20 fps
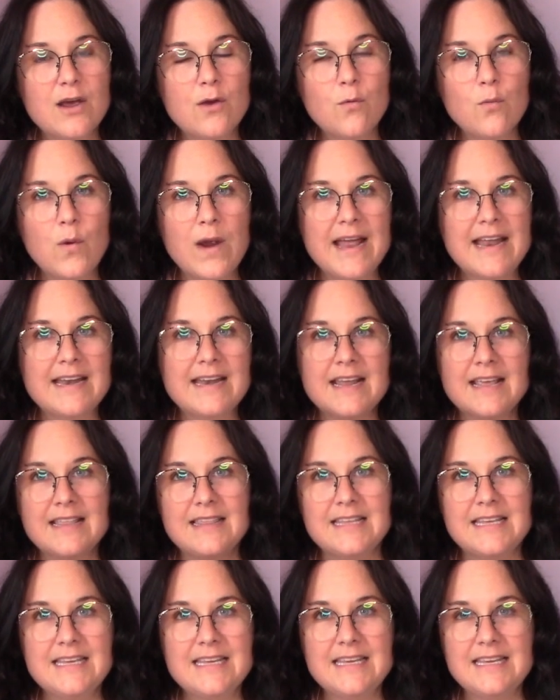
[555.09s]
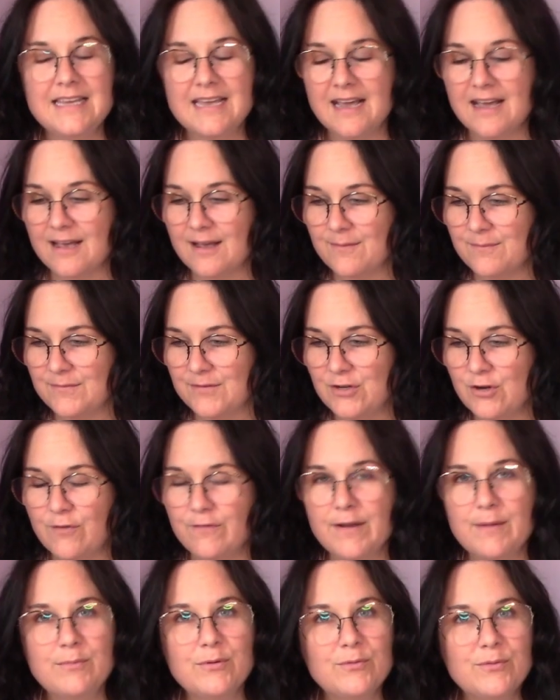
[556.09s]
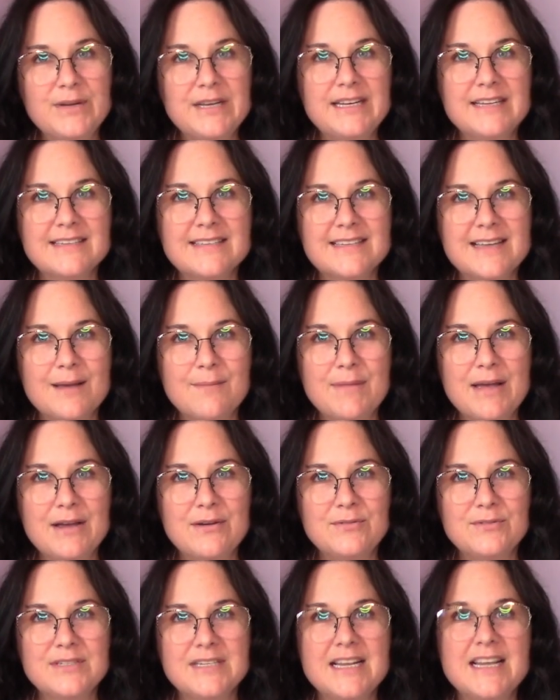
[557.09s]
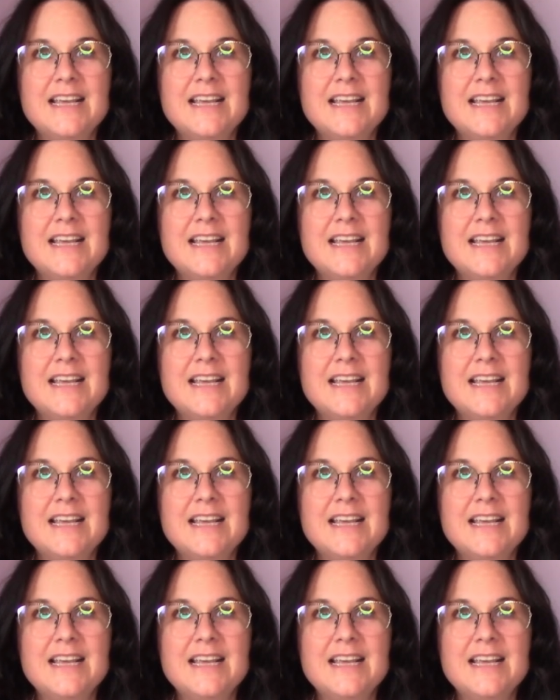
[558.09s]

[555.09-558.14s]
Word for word: when the um, November readings come out.